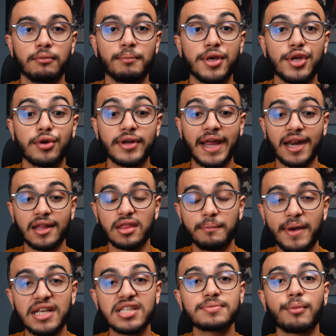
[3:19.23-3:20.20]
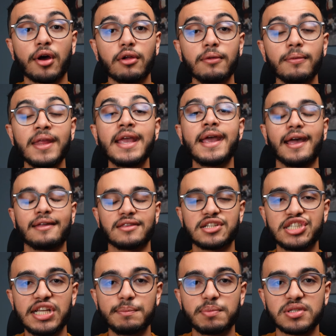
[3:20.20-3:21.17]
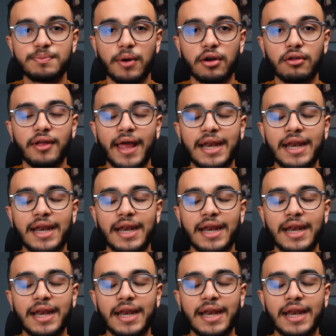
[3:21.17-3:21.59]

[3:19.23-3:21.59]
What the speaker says: But you're getting the base model and the cheapest model,